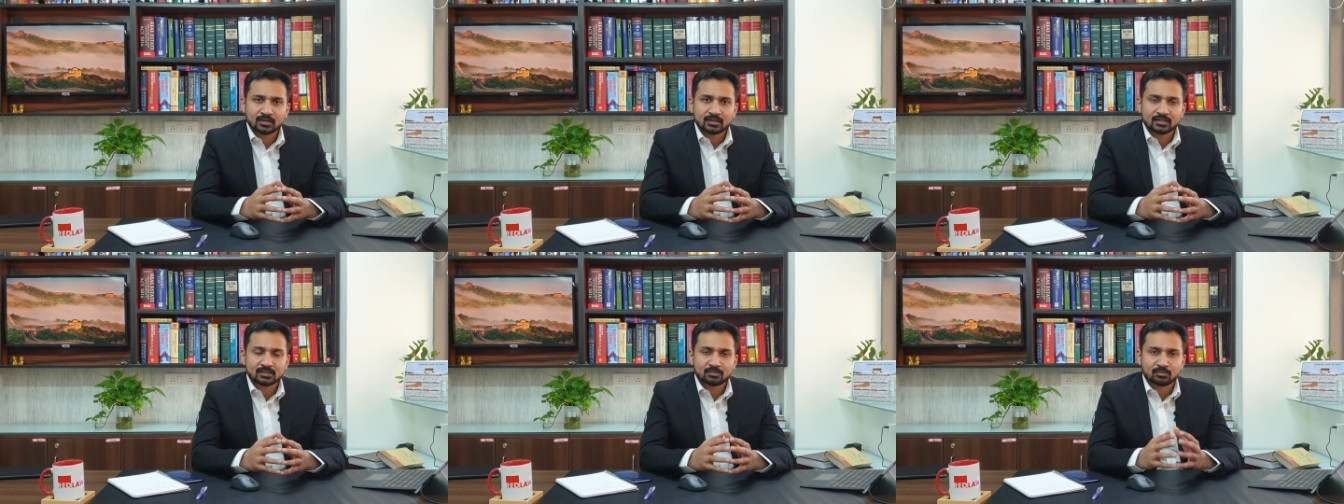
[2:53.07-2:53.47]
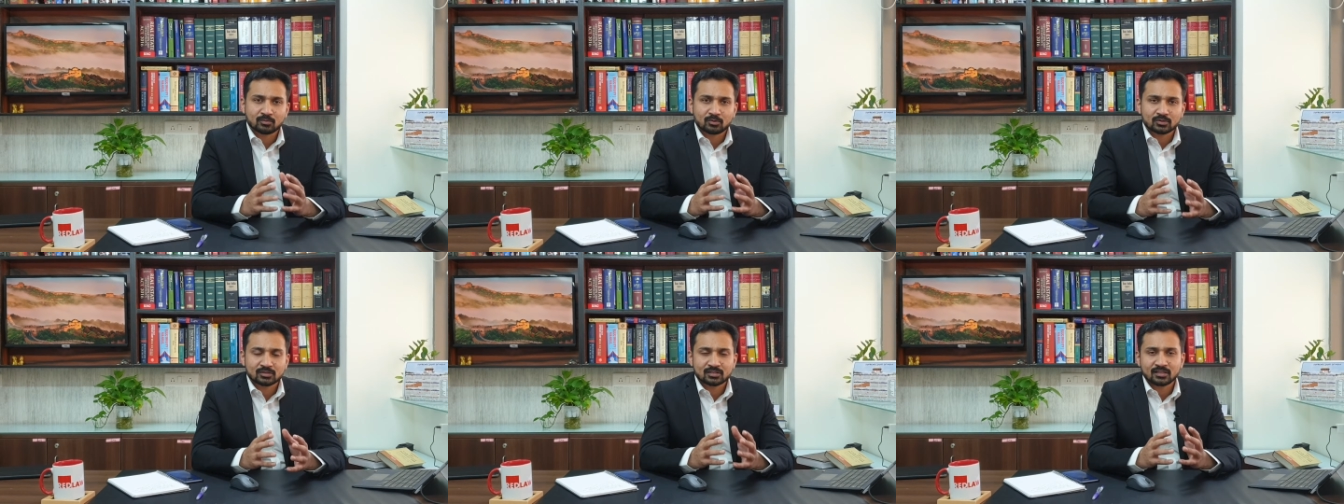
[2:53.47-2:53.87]
is
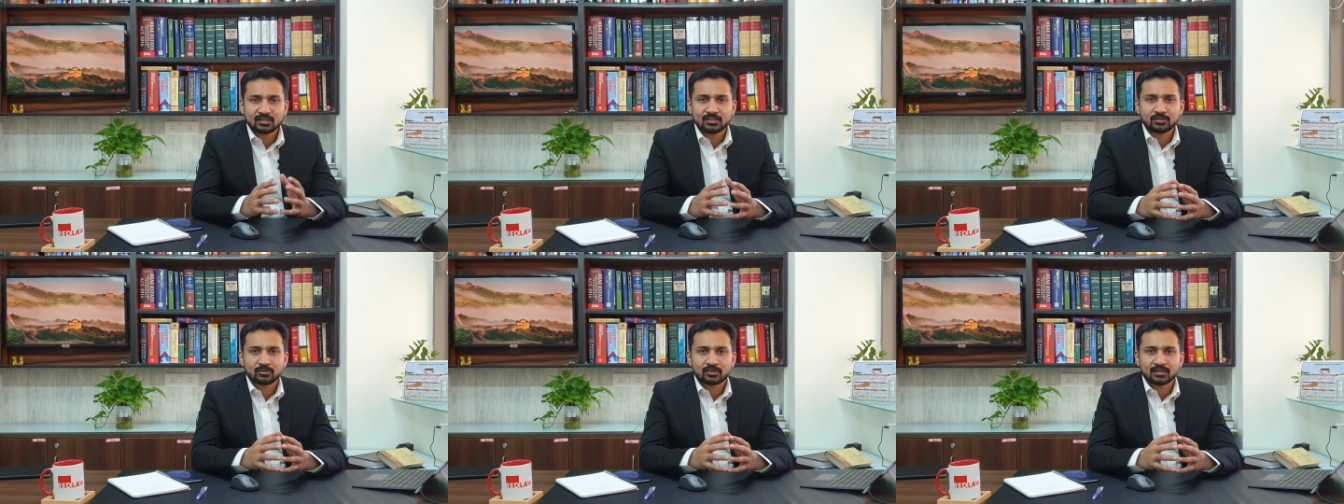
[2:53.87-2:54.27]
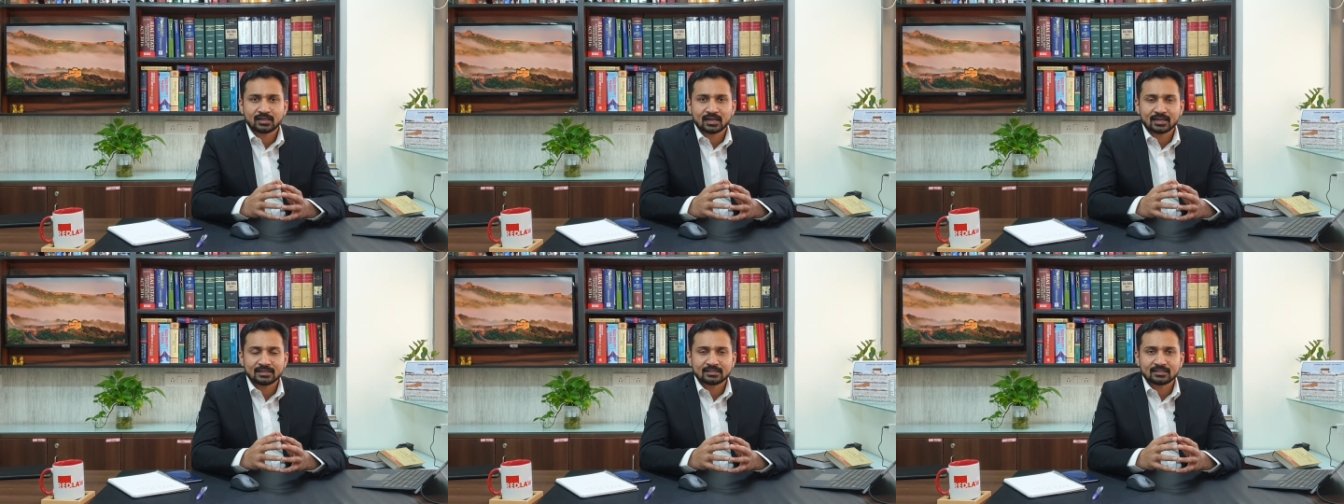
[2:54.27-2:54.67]
mostly
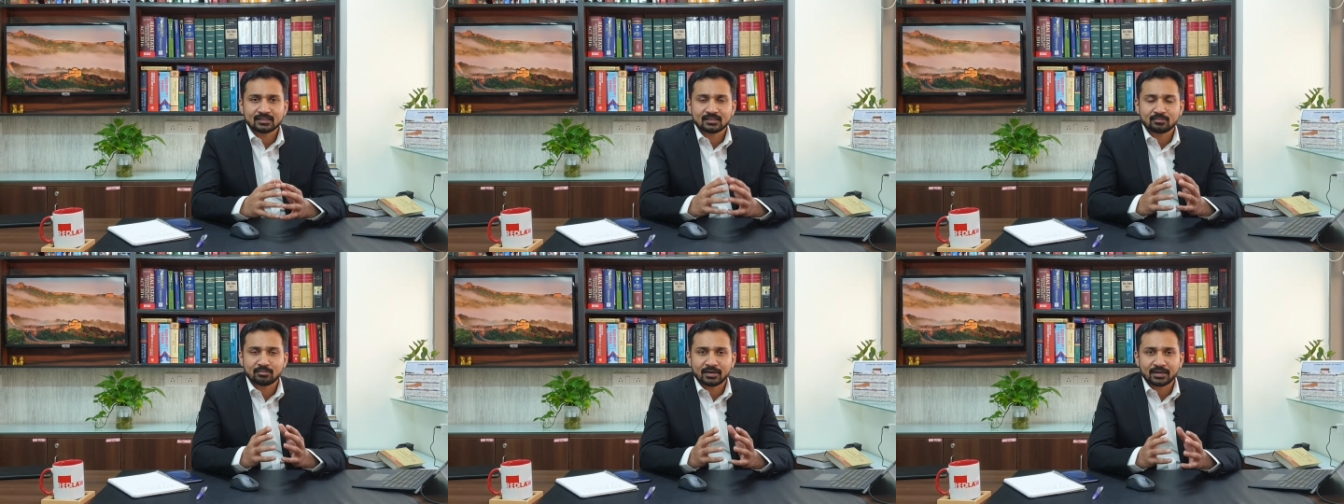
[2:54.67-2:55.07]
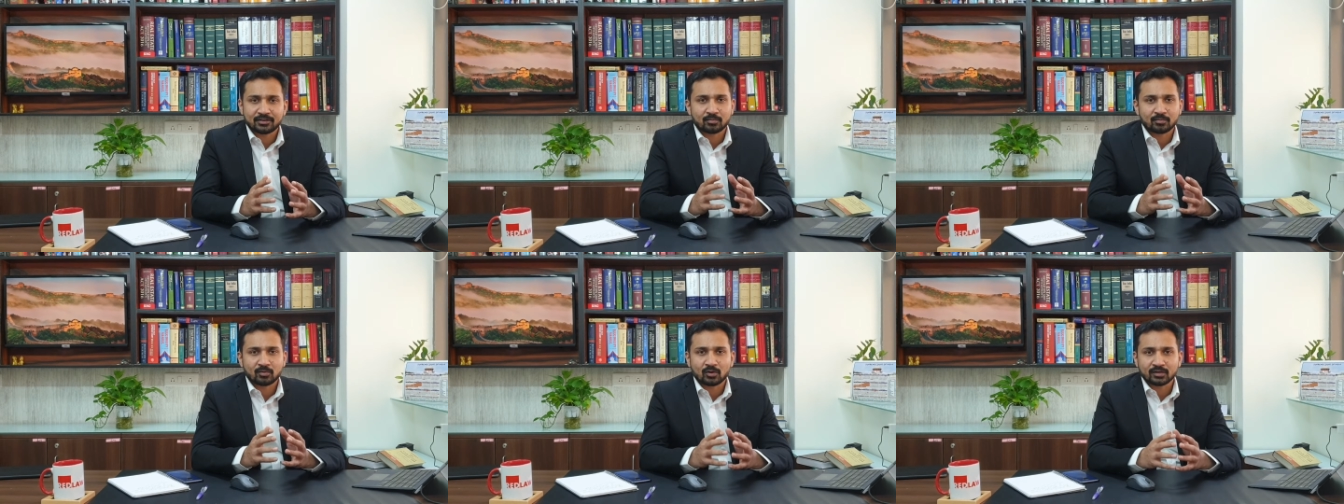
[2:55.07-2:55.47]
utilized in
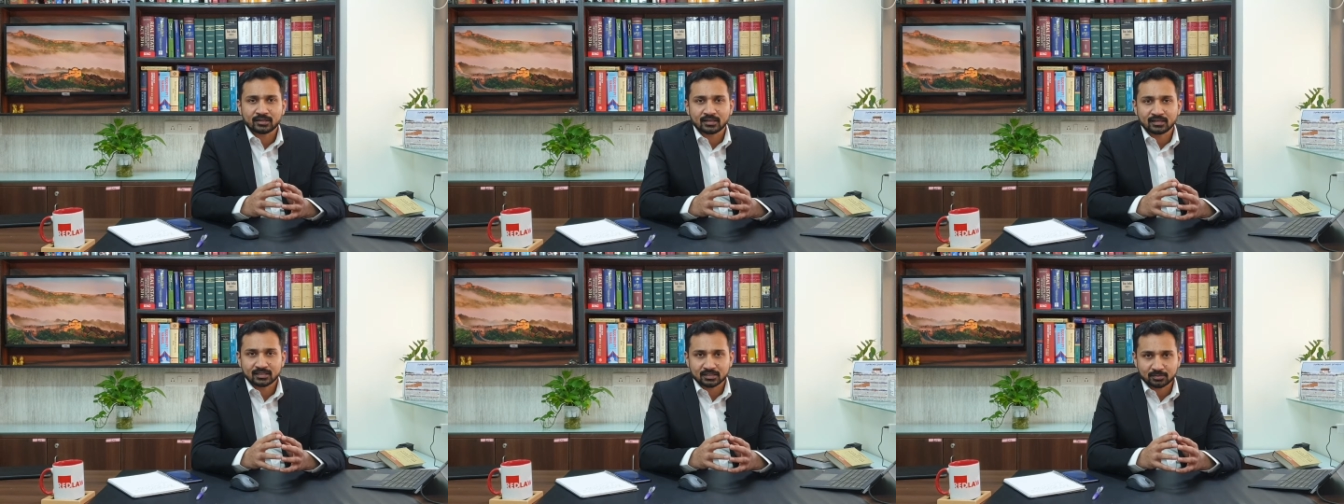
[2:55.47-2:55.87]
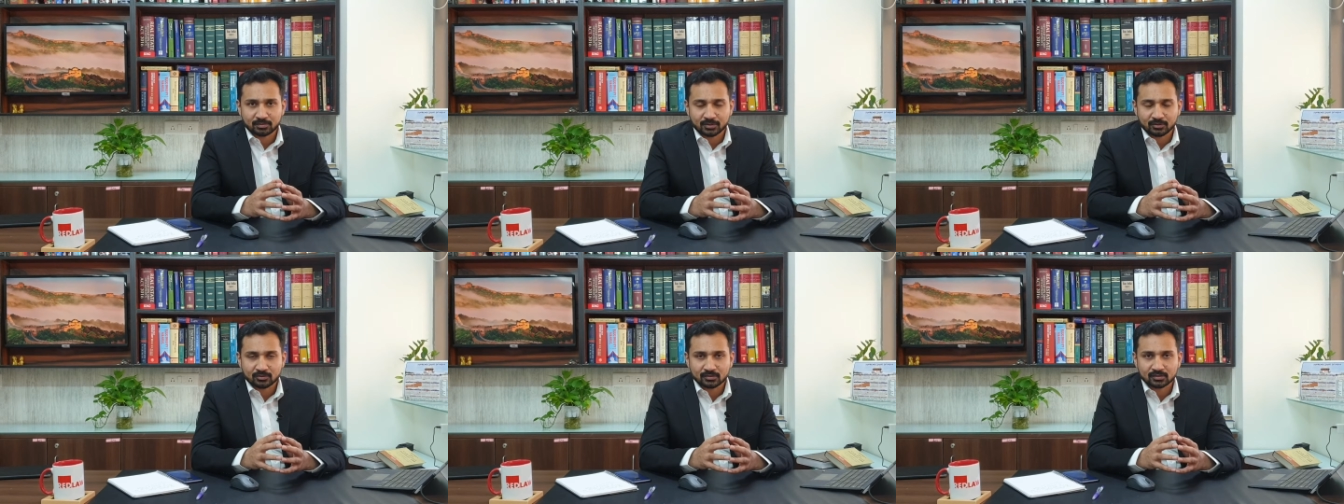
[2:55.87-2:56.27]
matrimonial
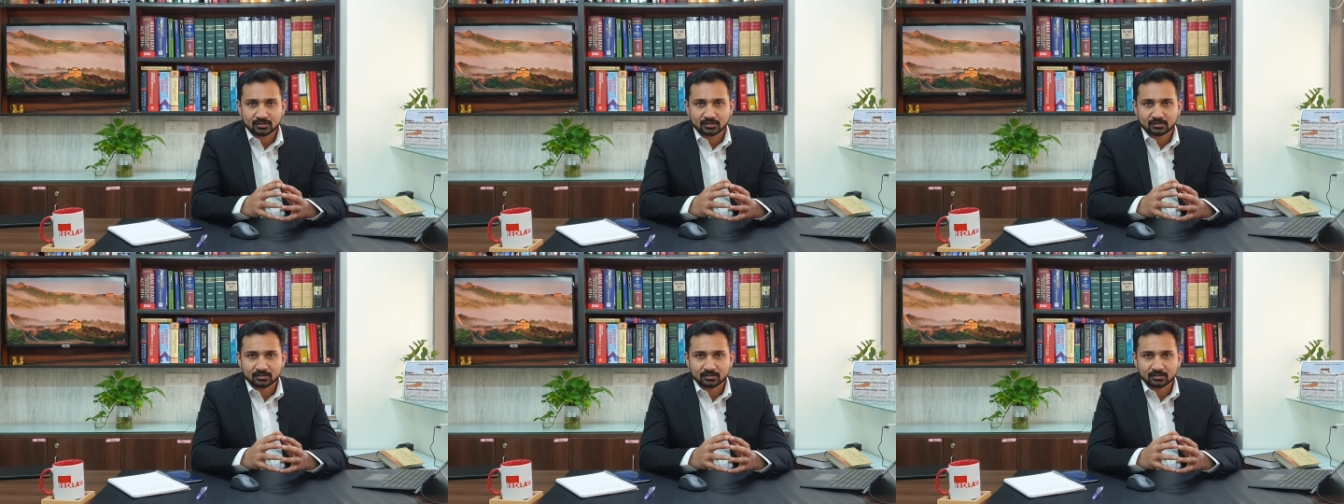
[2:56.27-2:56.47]
disputes,